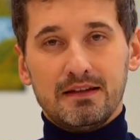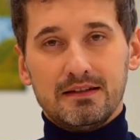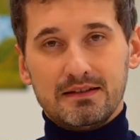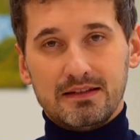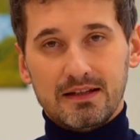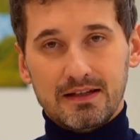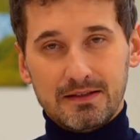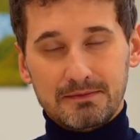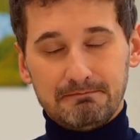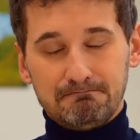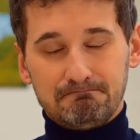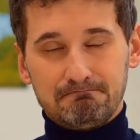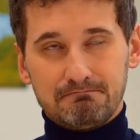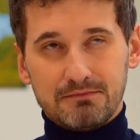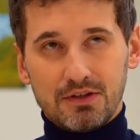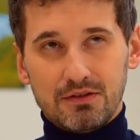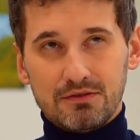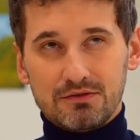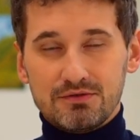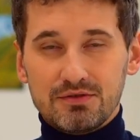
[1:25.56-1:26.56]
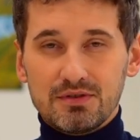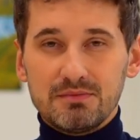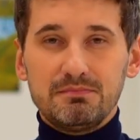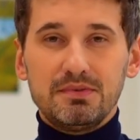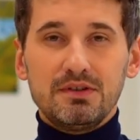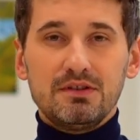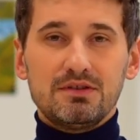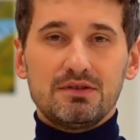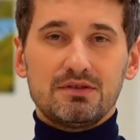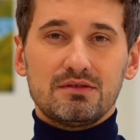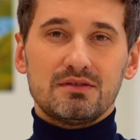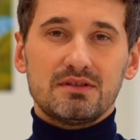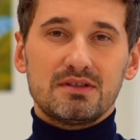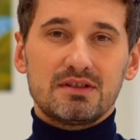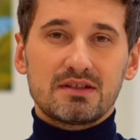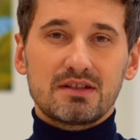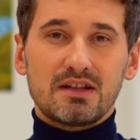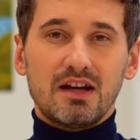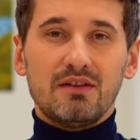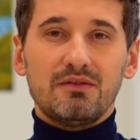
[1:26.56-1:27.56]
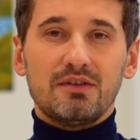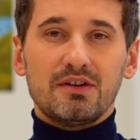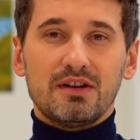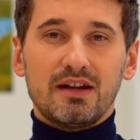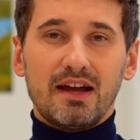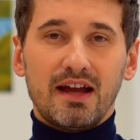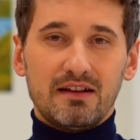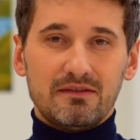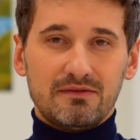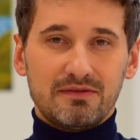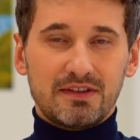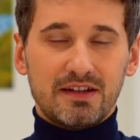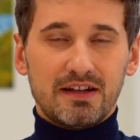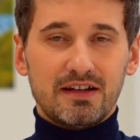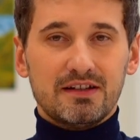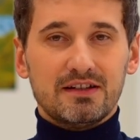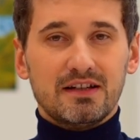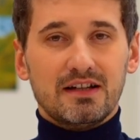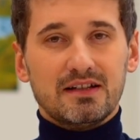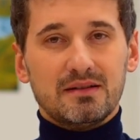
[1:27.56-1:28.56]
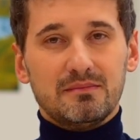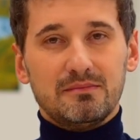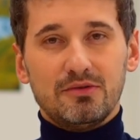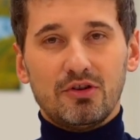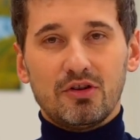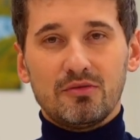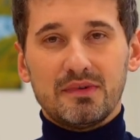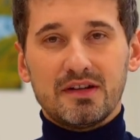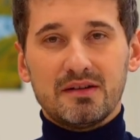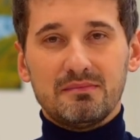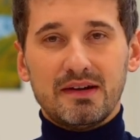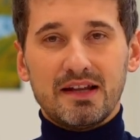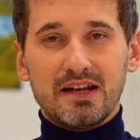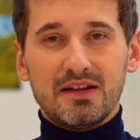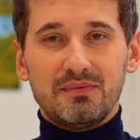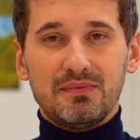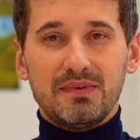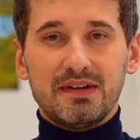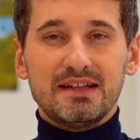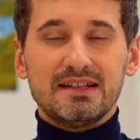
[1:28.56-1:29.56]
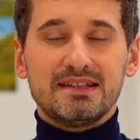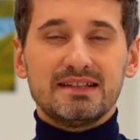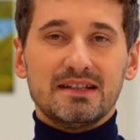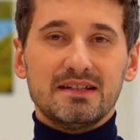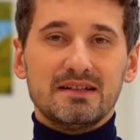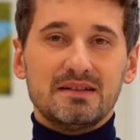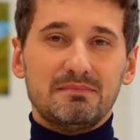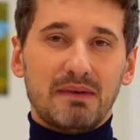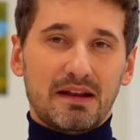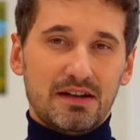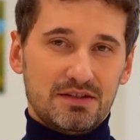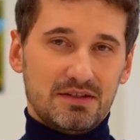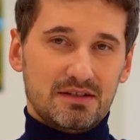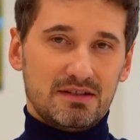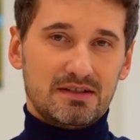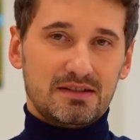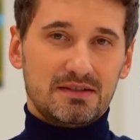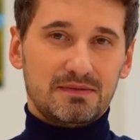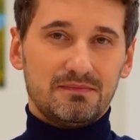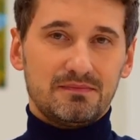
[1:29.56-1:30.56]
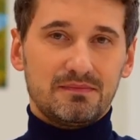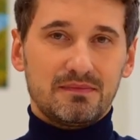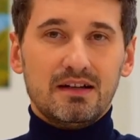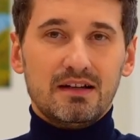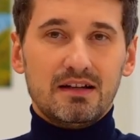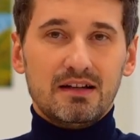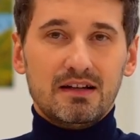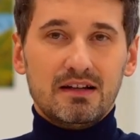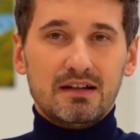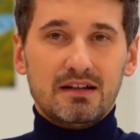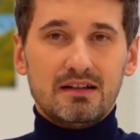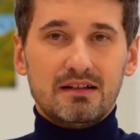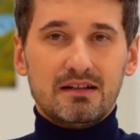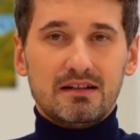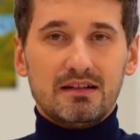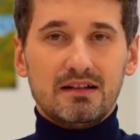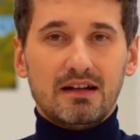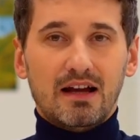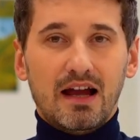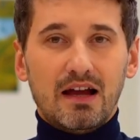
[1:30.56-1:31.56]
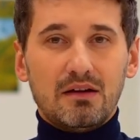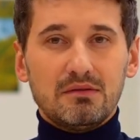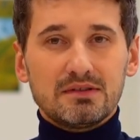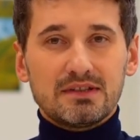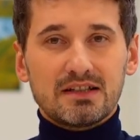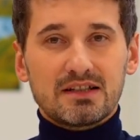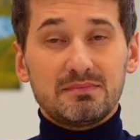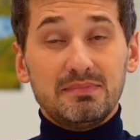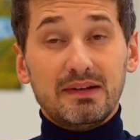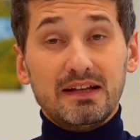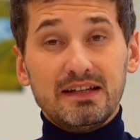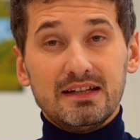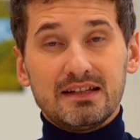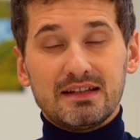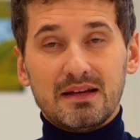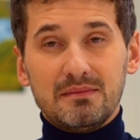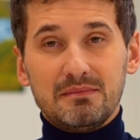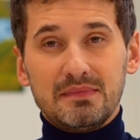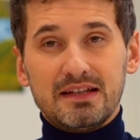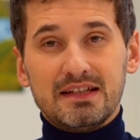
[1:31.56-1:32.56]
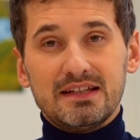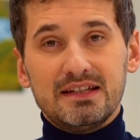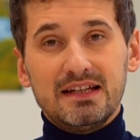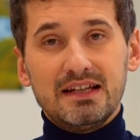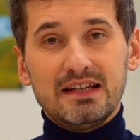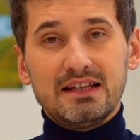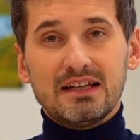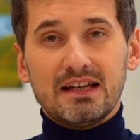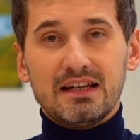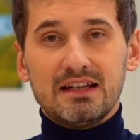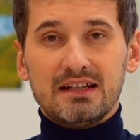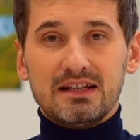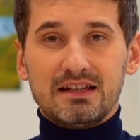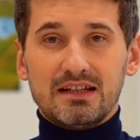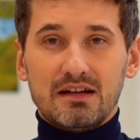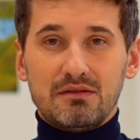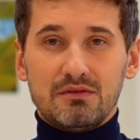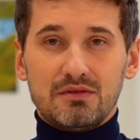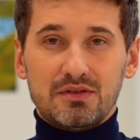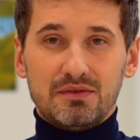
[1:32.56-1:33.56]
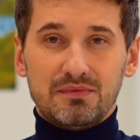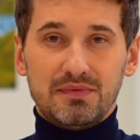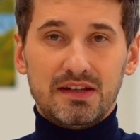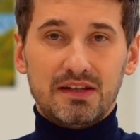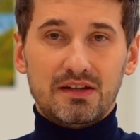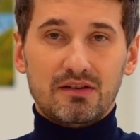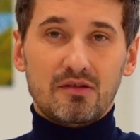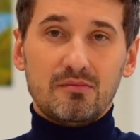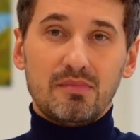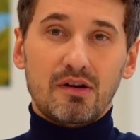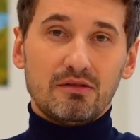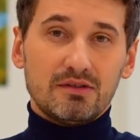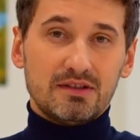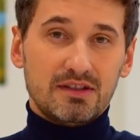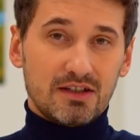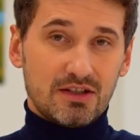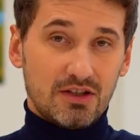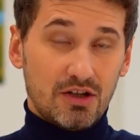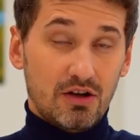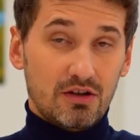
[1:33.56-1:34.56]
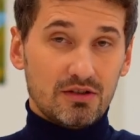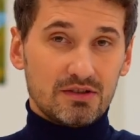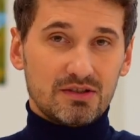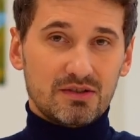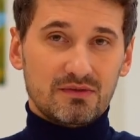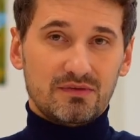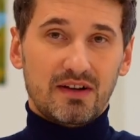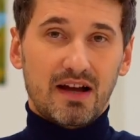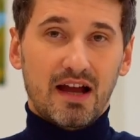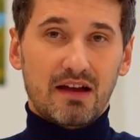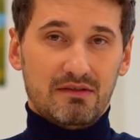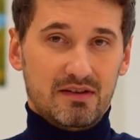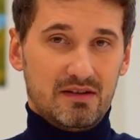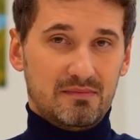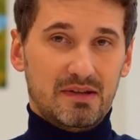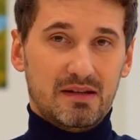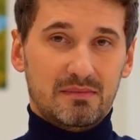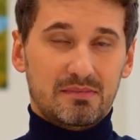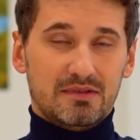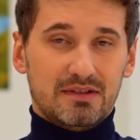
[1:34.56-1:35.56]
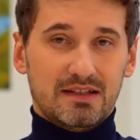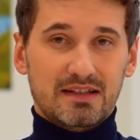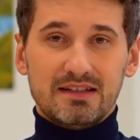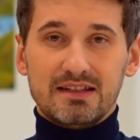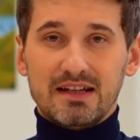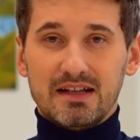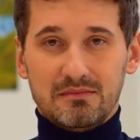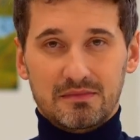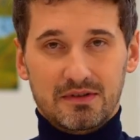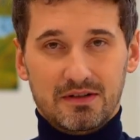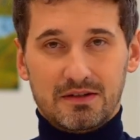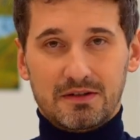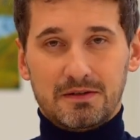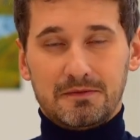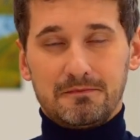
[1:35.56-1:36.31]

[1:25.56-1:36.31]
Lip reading: The contributions cover healthcare, unemployment benefits and pensions. I was explaining them in detail in our video about the cost of hiring people in Denmark.